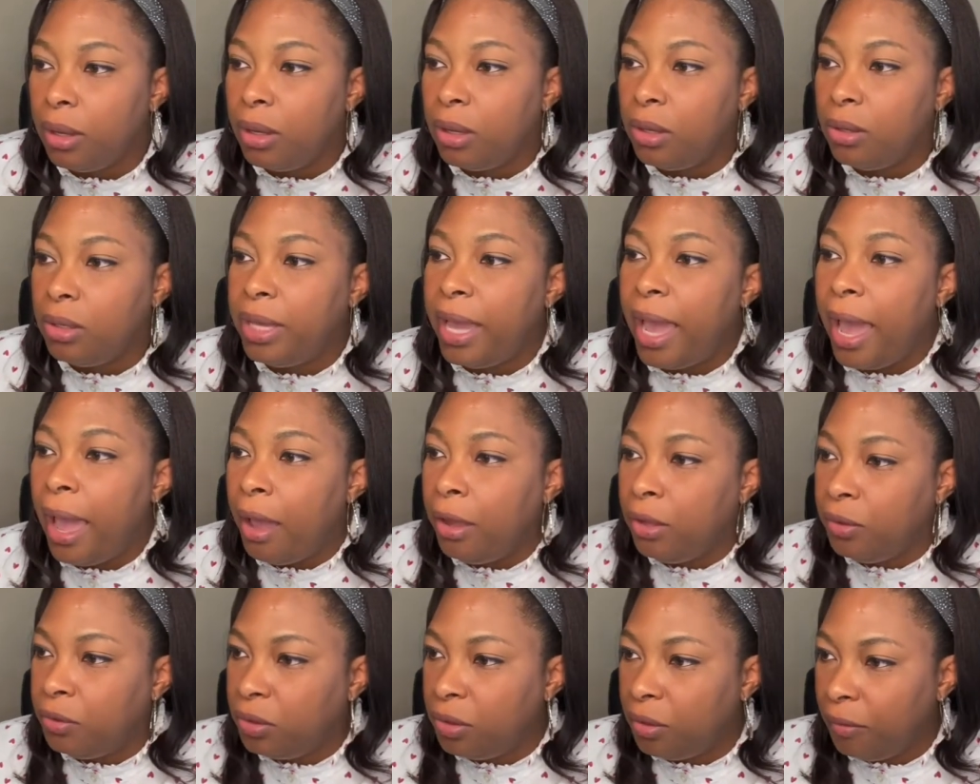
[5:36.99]

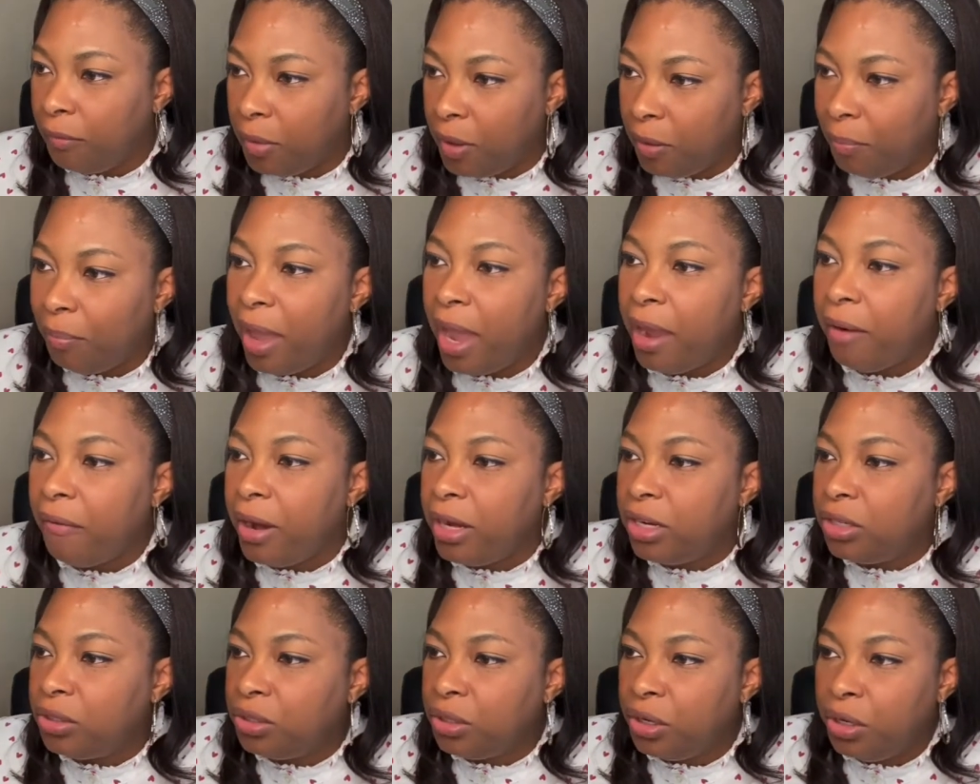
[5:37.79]
Yeah, from the bank
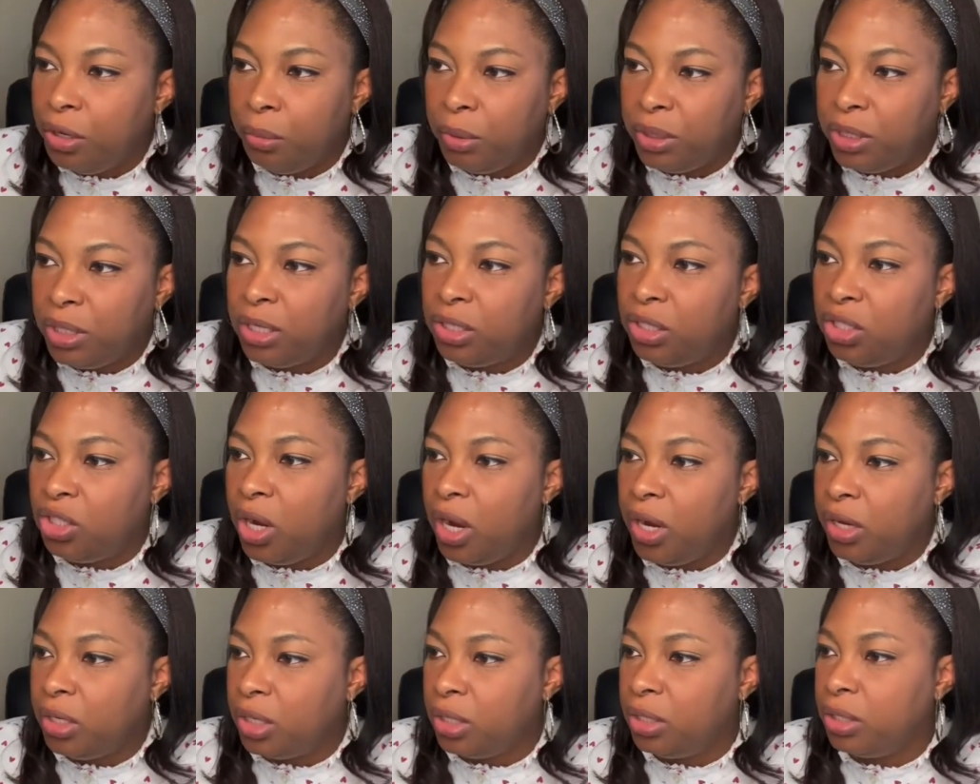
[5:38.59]
register, you would just
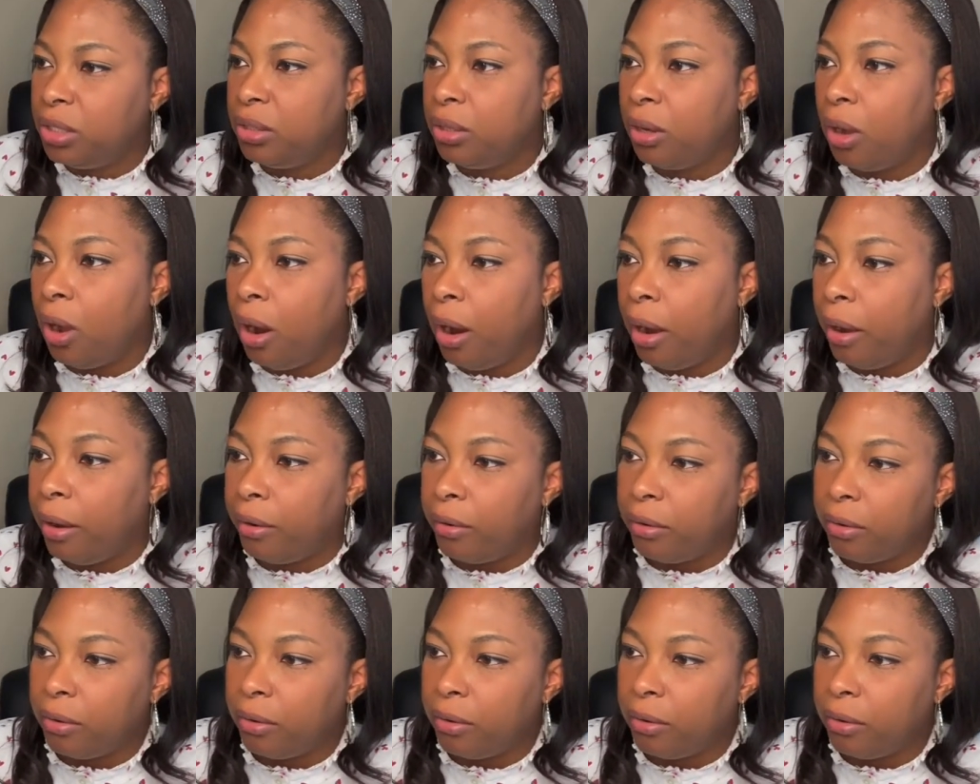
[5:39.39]
change it to the R.